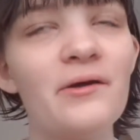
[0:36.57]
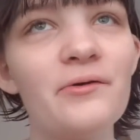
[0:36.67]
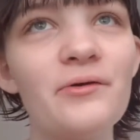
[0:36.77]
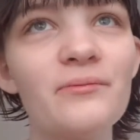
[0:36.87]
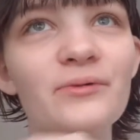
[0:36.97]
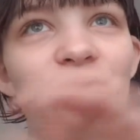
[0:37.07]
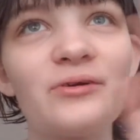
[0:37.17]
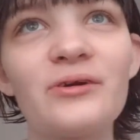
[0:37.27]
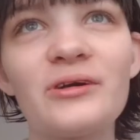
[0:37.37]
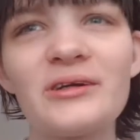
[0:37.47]
room
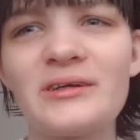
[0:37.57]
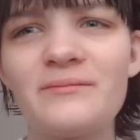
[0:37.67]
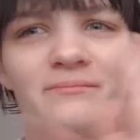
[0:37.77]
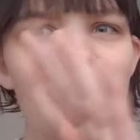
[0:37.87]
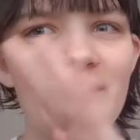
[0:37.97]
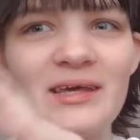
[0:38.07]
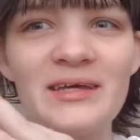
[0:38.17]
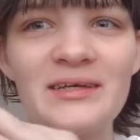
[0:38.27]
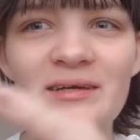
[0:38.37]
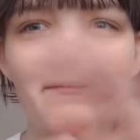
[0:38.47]
tours,
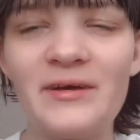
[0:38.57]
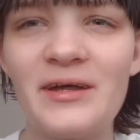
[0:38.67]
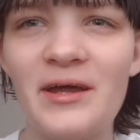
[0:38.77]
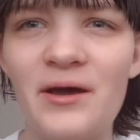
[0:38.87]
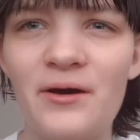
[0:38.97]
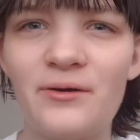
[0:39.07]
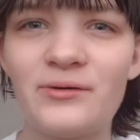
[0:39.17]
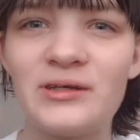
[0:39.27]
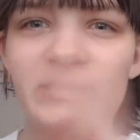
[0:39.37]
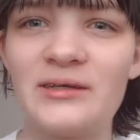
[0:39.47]
Disney
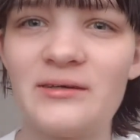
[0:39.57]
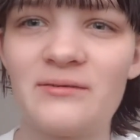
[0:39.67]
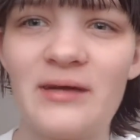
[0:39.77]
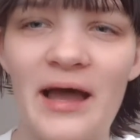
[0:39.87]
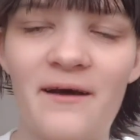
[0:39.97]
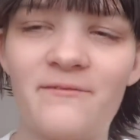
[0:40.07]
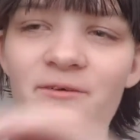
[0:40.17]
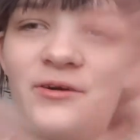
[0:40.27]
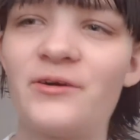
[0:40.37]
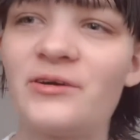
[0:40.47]
videos,
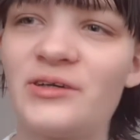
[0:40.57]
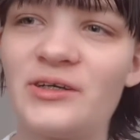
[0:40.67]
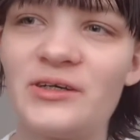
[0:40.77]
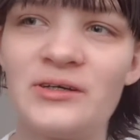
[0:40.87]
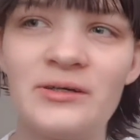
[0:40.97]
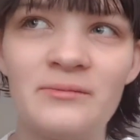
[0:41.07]
covers,